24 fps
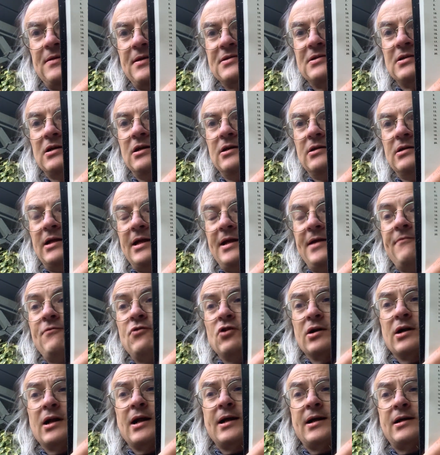there's an, you've
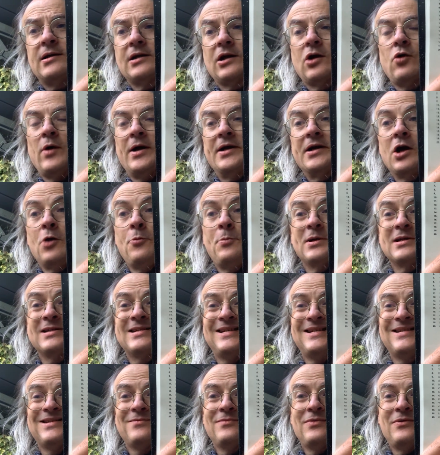got like a, quite an open
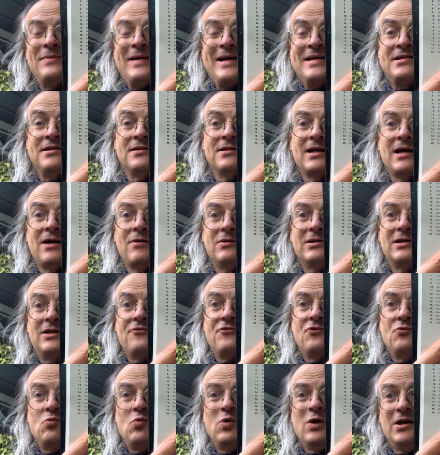system of magic there with
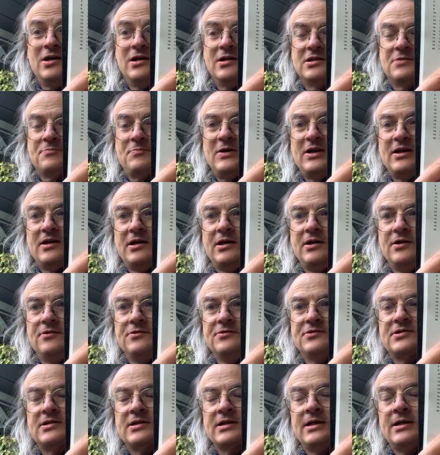different words being used